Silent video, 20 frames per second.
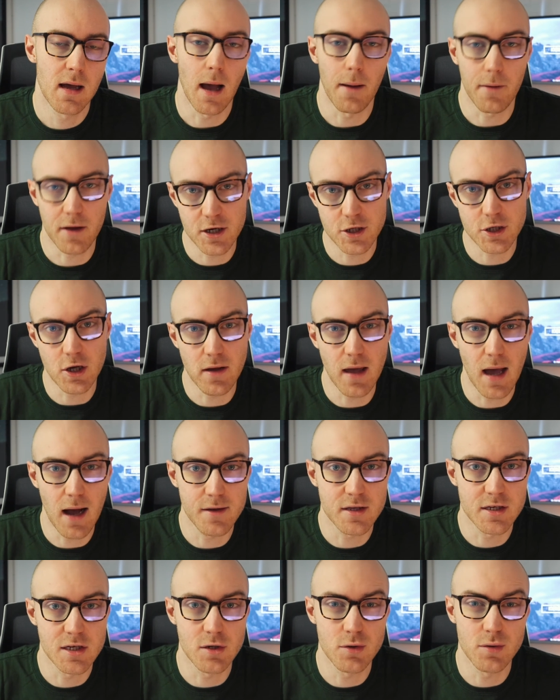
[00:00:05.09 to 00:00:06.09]
I'm going to show you
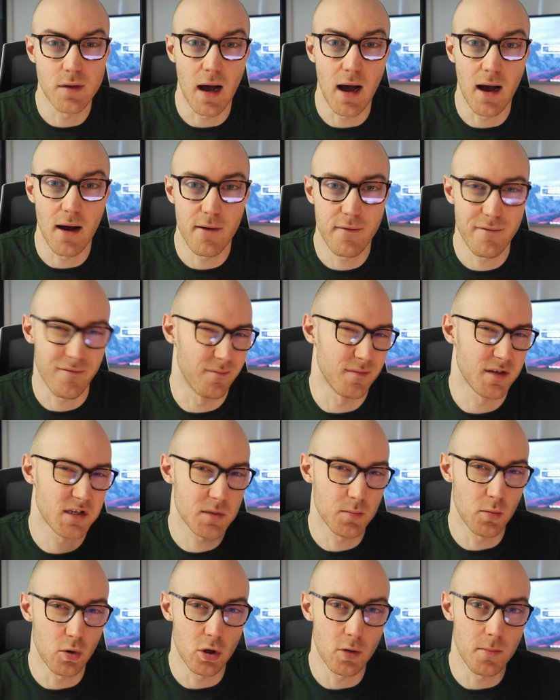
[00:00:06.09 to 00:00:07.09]
how to do that from
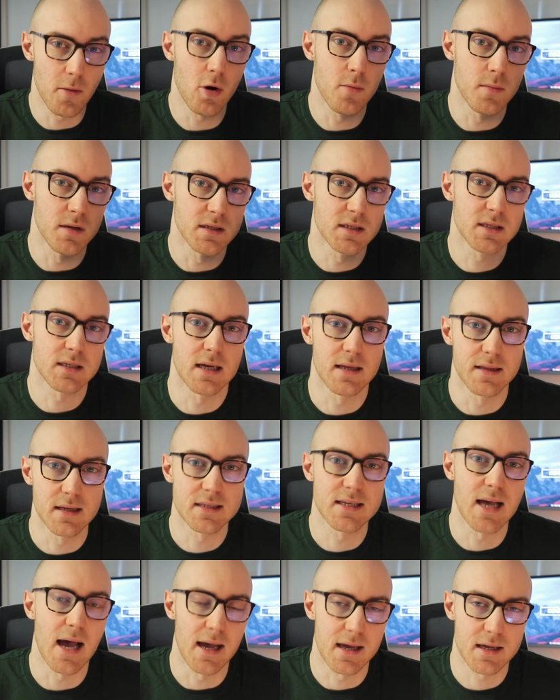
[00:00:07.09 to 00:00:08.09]
small moments in the
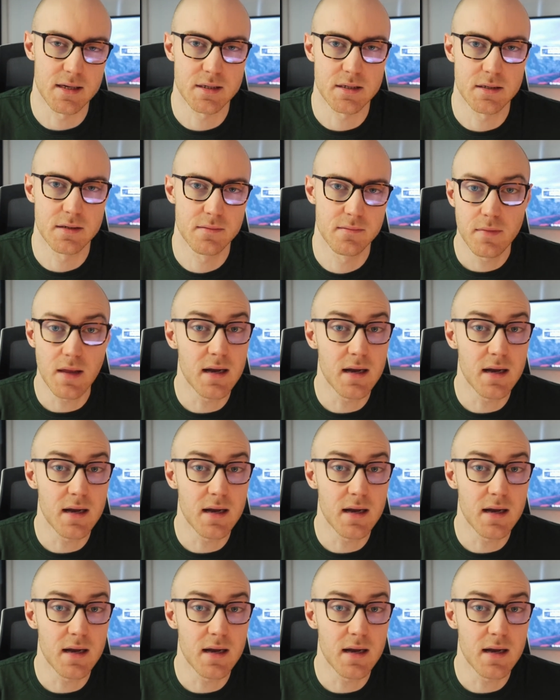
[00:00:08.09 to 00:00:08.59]
text.